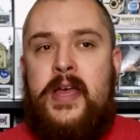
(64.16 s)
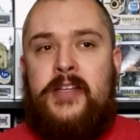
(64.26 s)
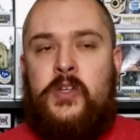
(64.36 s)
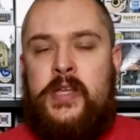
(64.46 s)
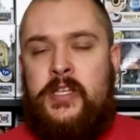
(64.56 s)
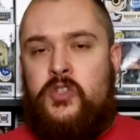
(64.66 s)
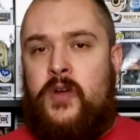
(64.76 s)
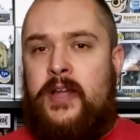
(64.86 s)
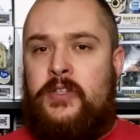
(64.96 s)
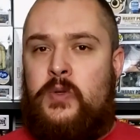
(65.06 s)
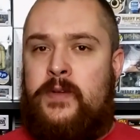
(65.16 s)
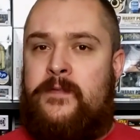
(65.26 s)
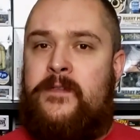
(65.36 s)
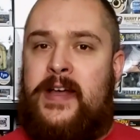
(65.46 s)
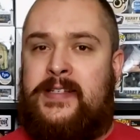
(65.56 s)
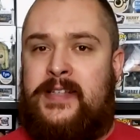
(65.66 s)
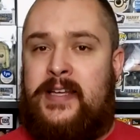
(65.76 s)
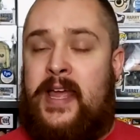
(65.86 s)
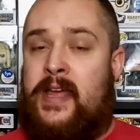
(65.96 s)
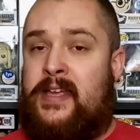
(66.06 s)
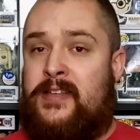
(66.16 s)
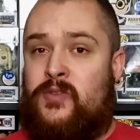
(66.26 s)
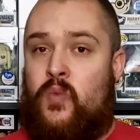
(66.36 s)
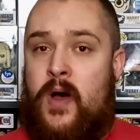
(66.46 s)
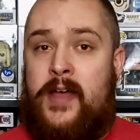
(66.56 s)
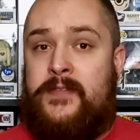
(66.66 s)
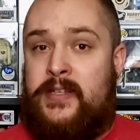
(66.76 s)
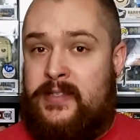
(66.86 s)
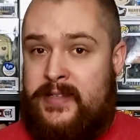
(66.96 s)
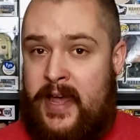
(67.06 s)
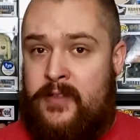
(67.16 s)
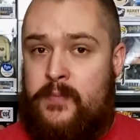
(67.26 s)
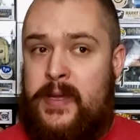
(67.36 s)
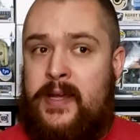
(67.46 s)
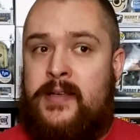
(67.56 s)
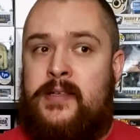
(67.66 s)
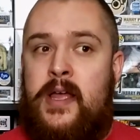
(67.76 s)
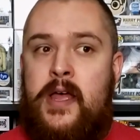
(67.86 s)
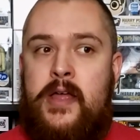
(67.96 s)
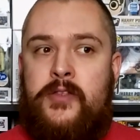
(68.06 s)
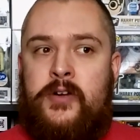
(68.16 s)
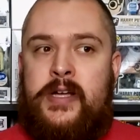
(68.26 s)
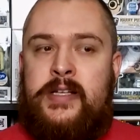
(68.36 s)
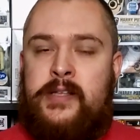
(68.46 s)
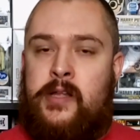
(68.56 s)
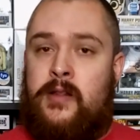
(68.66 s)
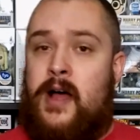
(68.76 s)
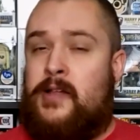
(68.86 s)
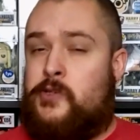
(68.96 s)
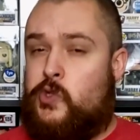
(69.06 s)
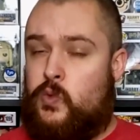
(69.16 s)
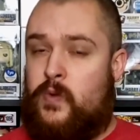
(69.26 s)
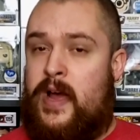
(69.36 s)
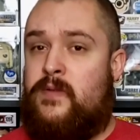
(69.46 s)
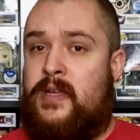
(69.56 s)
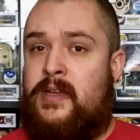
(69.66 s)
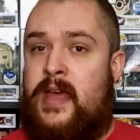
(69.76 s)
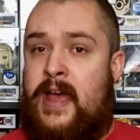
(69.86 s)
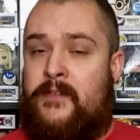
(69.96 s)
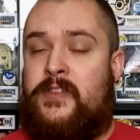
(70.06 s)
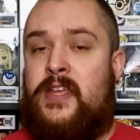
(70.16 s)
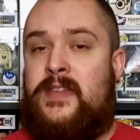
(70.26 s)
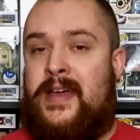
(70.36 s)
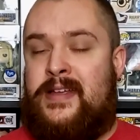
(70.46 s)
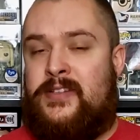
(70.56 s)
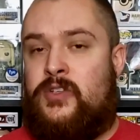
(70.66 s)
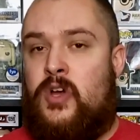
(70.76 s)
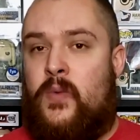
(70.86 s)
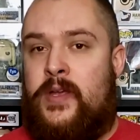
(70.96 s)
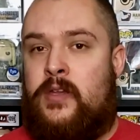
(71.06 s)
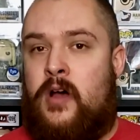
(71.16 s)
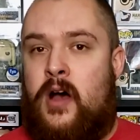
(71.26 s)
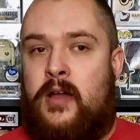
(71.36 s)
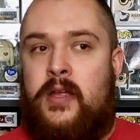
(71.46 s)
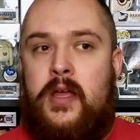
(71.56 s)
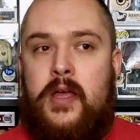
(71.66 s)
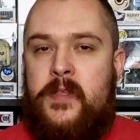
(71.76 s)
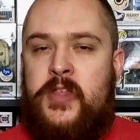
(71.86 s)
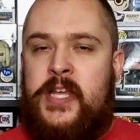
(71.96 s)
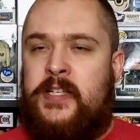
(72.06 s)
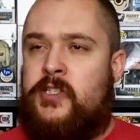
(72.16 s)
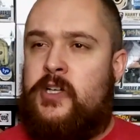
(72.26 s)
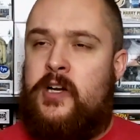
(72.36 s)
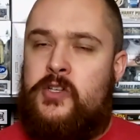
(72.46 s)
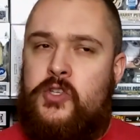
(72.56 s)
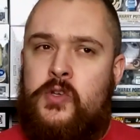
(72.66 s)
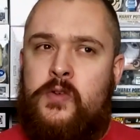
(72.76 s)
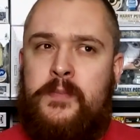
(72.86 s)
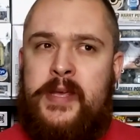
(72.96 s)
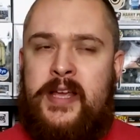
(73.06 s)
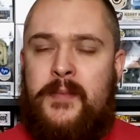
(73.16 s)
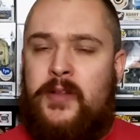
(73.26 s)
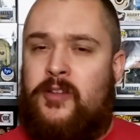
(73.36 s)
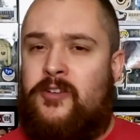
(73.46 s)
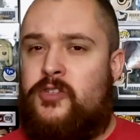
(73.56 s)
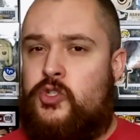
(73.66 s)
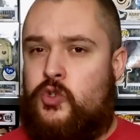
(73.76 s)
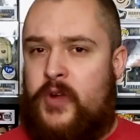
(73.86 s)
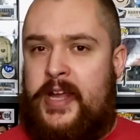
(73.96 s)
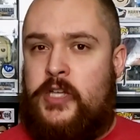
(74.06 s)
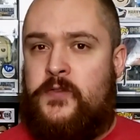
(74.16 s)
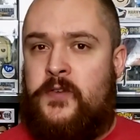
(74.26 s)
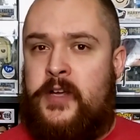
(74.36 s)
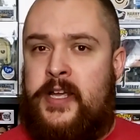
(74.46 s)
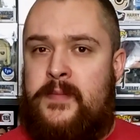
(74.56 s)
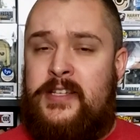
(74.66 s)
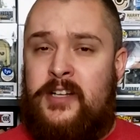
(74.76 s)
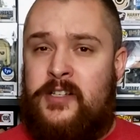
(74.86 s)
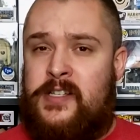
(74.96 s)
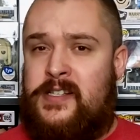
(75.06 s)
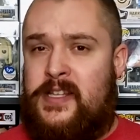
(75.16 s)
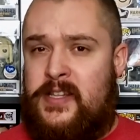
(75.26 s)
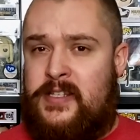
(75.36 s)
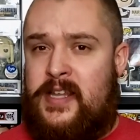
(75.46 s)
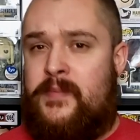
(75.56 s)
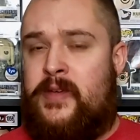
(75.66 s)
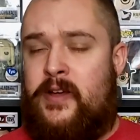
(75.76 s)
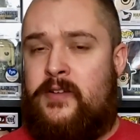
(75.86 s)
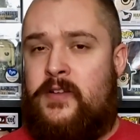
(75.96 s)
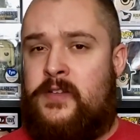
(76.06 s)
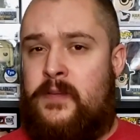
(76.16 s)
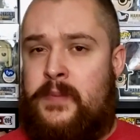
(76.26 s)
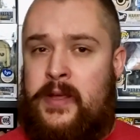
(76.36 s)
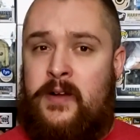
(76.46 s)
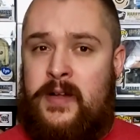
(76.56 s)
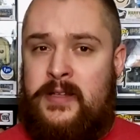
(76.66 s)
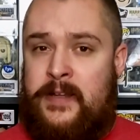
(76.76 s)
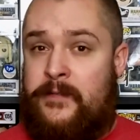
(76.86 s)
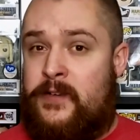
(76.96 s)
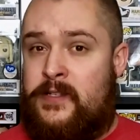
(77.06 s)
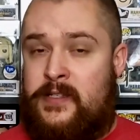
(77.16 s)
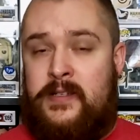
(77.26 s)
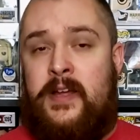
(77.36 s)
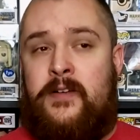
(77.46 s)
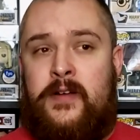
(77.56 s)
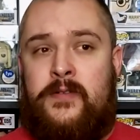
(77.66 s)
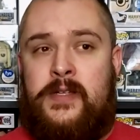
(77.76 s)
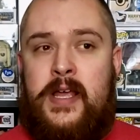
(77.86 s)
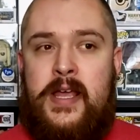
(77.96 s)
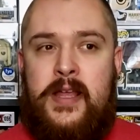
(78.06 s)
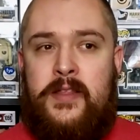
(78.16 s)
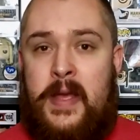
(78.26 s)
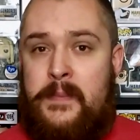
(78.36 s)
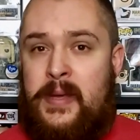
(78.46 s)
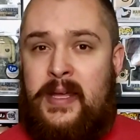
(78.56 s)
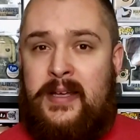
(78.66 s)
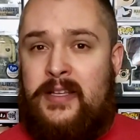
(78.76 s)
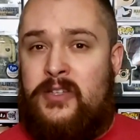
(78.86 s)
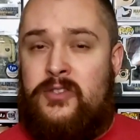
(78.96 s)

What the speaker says: and so he's trying to investigate his wife's death because there is a lot surrounding everything that is going on. Things start to become a little strange for him. He starts to see the same characters appear in different scenarios. A pink